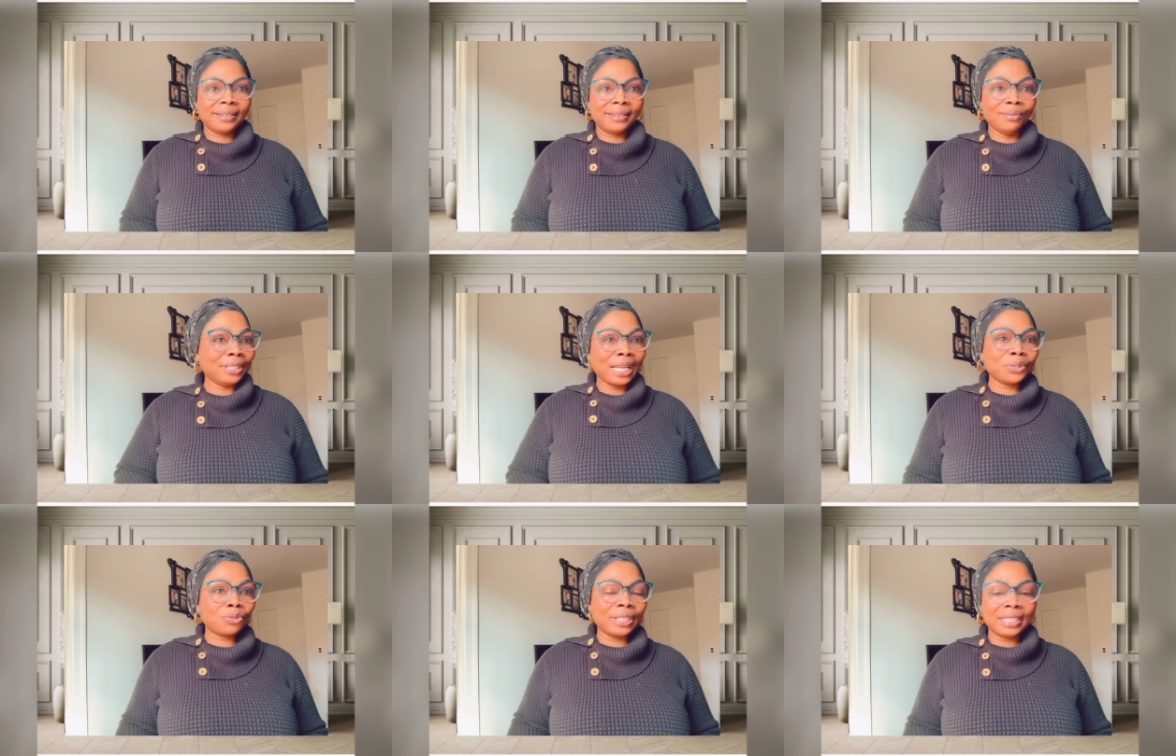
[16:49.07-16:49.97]
Without
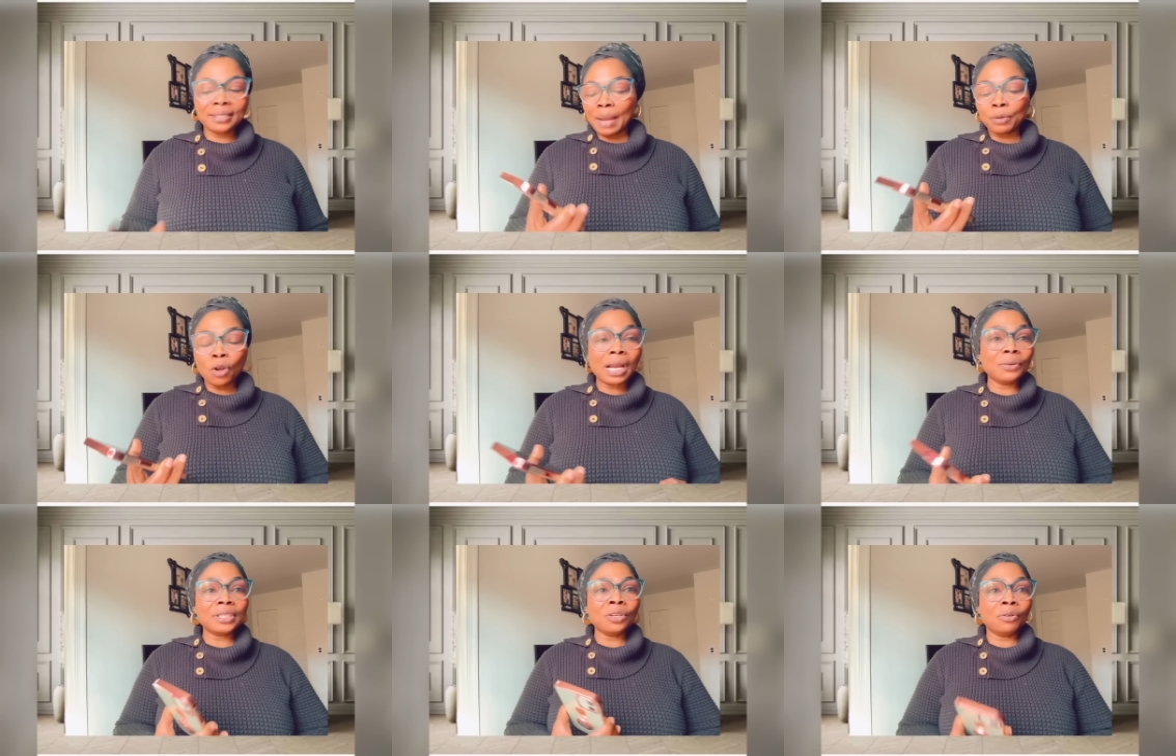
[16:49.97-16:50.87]
stress. I'm not
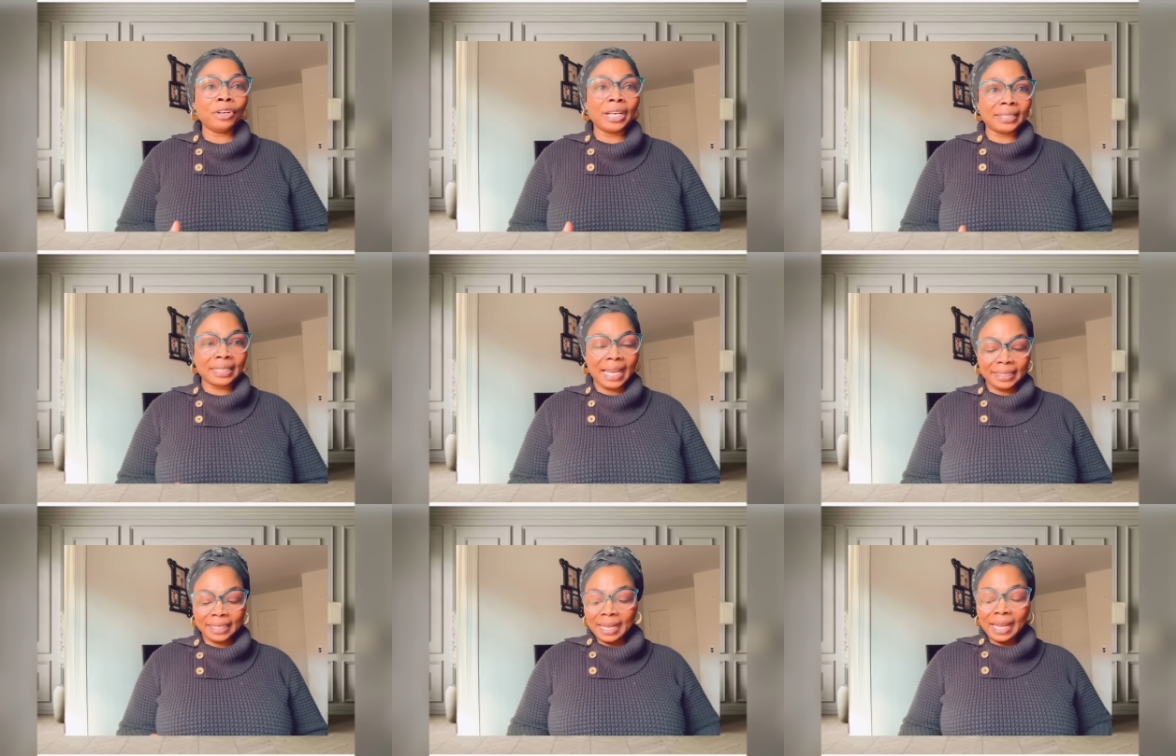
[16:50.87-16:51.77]
counting offering and
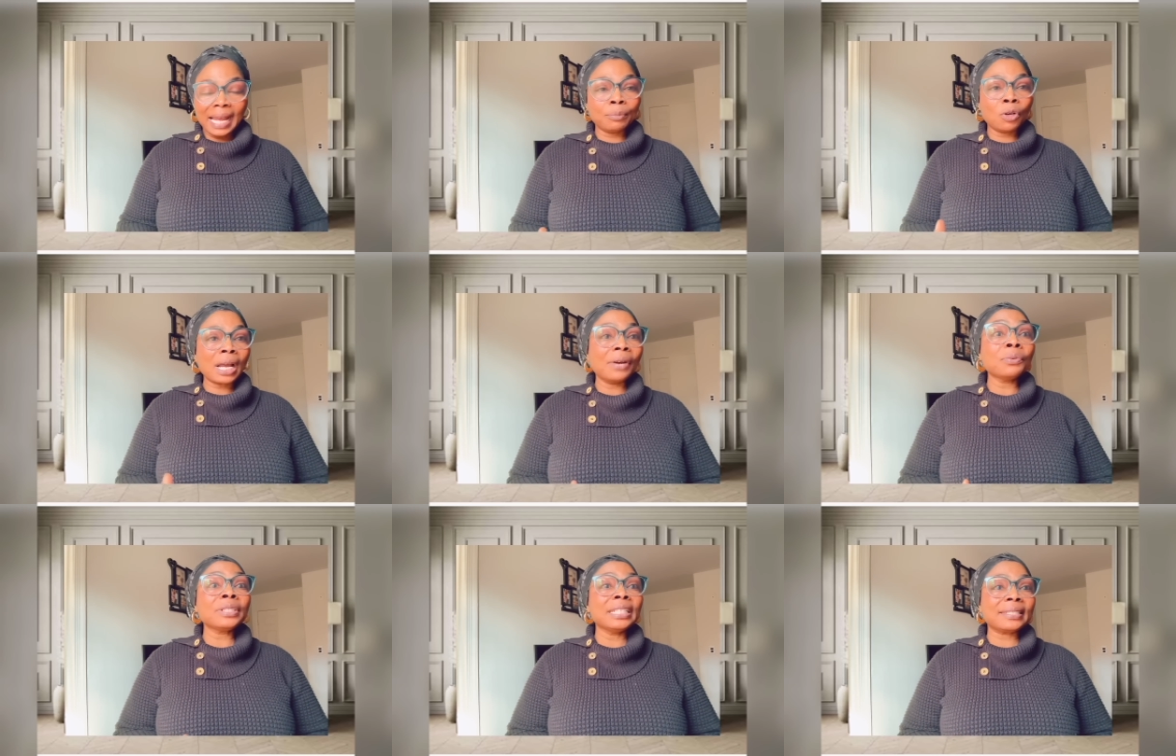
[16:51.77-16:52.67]
tithe. I'm not
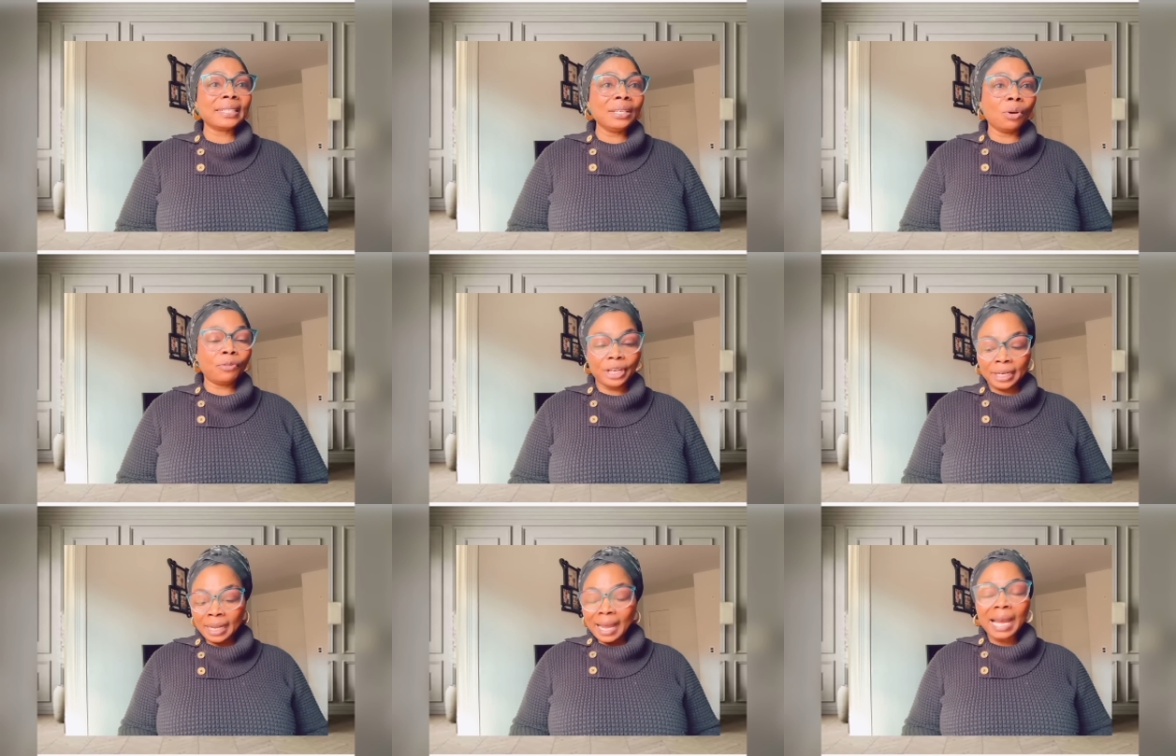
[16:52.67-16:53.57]
counting the seed
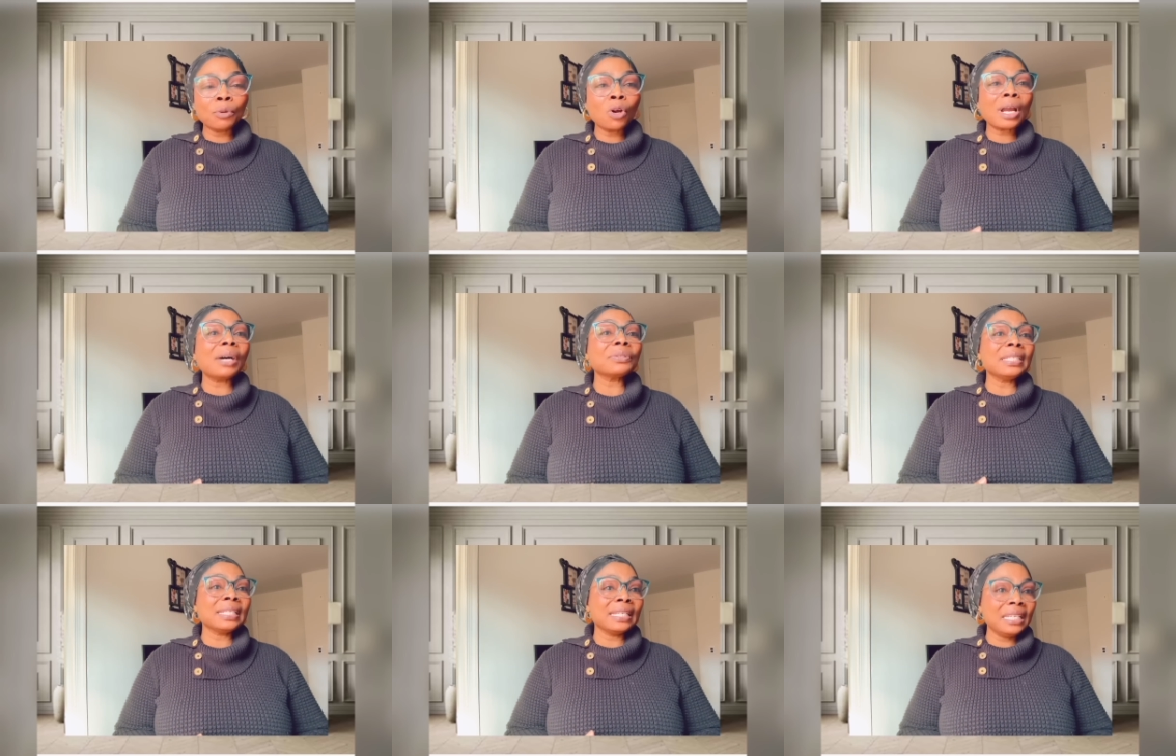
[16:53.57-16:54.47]
offering. I'm not
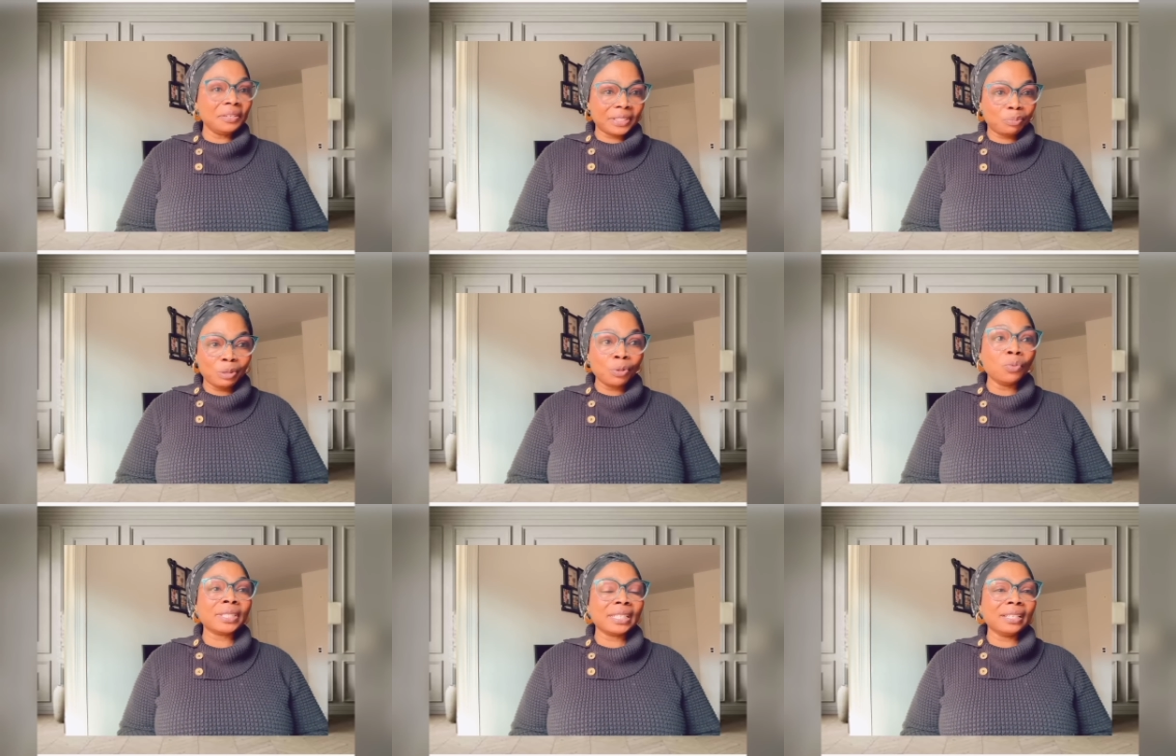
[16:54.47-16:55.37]
counting the gifts people will still